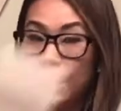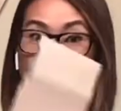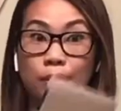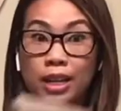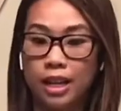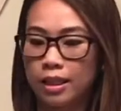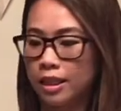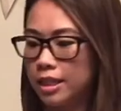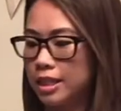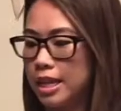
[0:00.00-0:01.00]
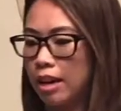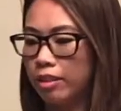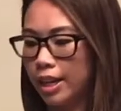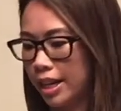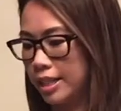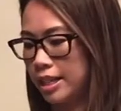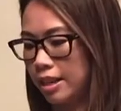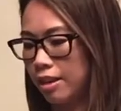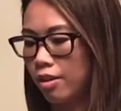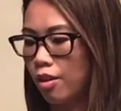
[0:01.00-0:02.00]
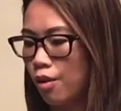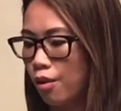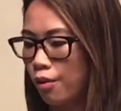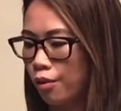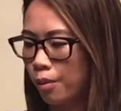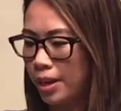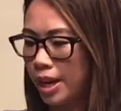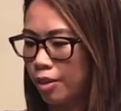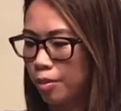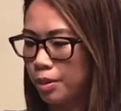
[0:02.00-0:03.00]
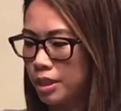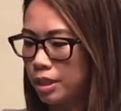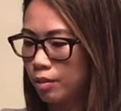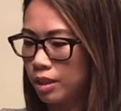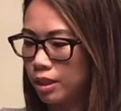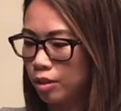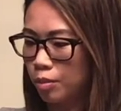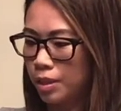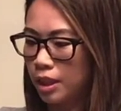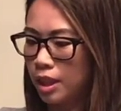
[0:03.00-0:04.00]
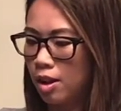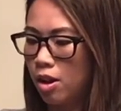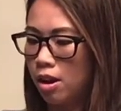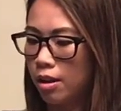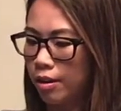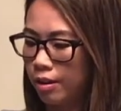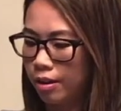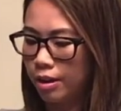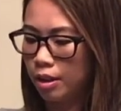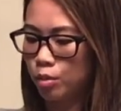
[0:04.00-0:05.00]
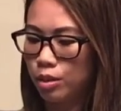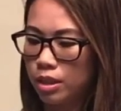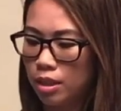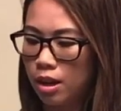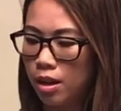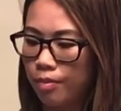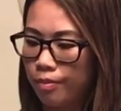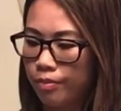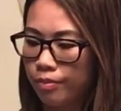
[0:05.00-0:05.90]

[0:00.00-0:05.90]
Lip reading: And I'm going to cut this down like I did for my other piece. It was a little bit long, as we saw.